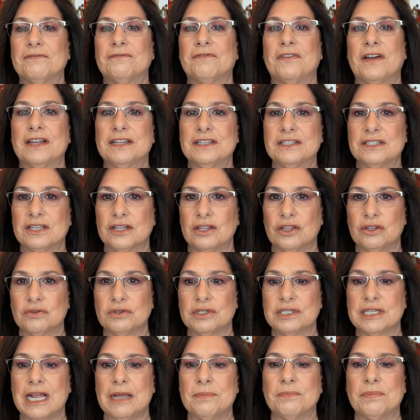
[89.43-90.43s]
funds and
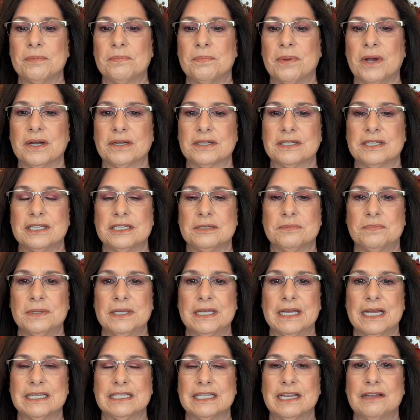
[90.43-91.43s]
those type of boxes
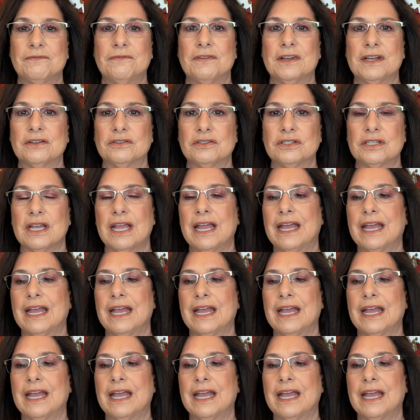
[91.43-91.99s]
because I felt,